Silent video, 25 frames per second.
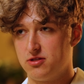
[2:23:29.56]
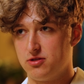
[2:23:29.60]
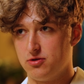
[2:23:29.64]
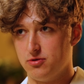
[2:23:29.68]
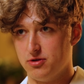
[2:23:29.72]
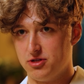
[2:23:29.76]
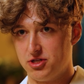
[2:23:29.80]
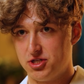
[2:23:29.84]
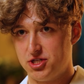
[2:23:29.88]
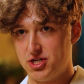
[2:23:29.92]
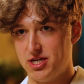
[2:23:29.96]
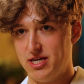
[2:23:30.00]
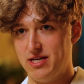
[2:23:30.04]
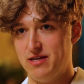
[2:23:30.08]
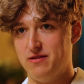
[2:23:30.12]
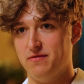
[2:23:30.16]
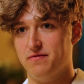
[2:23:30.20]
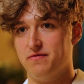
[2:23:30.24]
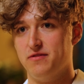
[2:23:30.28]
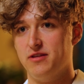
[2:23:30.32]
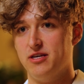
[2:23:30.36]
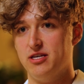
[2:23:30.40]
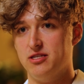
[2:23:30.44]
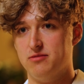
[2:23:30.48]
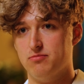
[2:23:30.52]
to
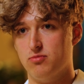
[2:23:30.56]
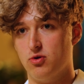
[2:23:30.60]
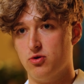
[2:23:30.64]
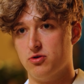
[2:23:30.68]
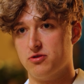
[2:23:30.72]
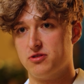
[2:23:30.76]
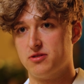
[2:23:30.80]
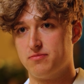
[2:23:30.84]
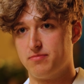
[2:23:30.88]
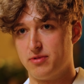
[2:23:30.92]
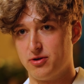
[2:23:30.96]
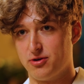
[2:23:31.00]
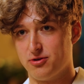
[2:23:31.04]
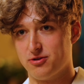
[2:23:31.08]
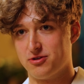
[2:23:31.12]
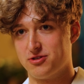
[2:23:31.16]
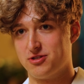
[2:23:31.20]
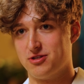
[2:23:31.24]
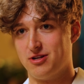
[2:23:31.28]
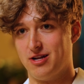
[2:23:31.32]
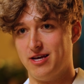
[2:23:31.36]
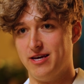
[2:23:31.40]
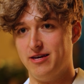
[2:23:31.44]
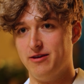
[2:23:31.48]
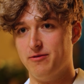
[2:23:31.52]
achieve these more
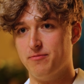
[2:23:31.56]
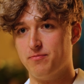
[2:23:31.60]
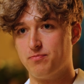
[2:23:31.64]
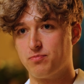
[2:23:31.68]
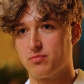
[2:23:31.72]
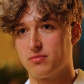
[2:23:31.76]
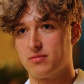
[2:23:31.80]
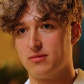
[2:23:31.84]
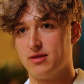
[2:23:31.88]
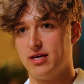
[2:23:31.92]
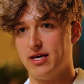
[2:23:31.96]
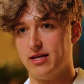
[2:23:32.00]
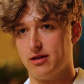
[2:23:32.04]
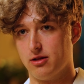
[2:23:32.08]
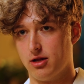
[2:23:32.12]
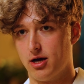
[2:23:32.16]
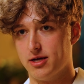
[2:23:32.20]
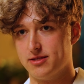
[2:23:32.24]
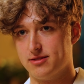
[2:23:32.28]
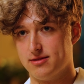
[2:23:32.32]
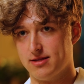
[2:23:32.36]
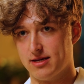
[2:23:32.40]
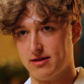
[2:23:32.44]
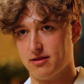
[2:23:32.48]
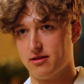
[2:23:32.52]
spiritually
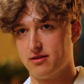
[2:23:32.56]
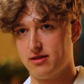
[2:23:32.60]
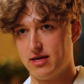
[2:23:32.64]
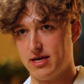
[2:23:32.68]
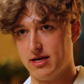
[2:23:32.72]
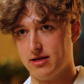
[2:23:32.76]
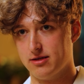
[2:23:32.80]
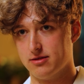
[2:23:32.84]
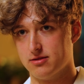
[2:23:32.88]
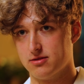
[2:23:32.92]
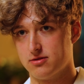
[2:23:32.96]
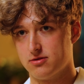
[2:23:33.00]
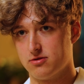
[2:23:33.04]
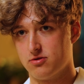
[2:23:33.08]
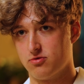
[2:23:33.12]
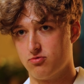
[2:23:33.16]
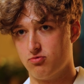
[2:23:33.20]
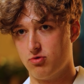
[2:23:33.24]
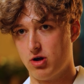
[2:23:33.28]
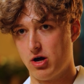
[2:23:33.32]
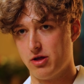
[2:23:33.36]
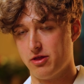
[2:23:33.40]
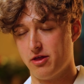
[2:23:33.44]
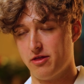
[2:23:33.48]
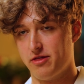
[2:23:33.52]
enlightening things
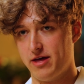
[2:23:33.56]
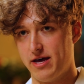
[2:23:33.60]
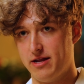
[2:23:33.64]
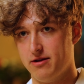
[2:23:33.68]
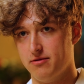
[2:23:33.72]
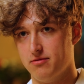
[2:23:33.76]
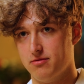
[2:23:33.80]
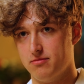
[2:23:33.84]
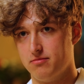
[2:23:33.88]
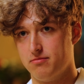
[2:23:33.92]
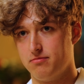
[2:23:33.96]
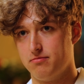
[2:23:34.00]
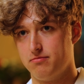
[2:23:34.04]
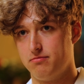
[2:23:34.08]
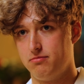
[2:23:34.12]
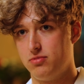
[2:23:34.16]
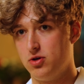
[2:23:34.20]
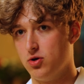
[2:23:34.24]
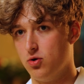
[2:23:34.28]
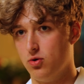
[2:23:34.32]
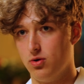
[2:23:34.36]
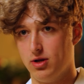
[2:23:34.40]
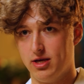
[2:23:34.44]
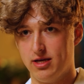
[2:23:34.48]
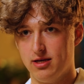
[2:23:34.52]
rather than
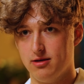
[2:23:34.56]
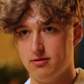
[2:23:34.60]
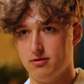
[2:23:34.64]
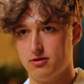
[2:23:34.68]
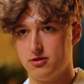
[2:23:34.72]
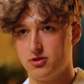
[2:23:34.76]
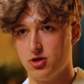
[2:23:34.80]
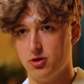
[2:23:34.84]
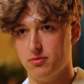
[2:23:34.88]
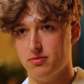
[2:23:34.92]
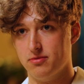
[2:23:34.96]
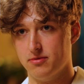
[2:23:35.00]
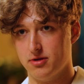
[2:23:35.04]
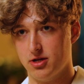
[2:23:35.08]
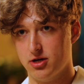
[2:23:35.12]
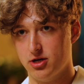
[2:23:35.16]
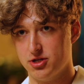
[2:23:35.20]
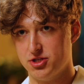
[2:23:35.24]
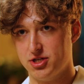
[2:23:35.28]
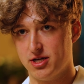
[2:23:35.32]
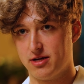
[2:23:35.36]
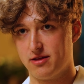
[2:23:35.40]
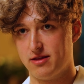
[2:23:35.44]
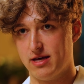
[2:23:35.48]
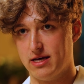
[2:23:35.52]
purely
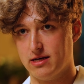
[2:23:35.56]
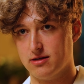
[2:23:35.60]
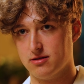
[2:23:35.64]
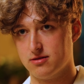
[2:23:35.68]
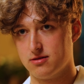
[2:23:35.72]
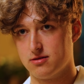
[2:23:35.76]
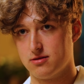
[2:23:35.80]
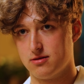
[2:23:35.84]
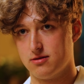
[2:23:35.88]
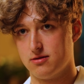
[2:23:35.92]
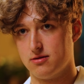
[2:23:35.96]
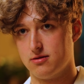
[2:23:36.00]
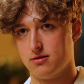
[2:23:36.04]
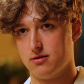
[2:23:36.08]
dopaminergic things.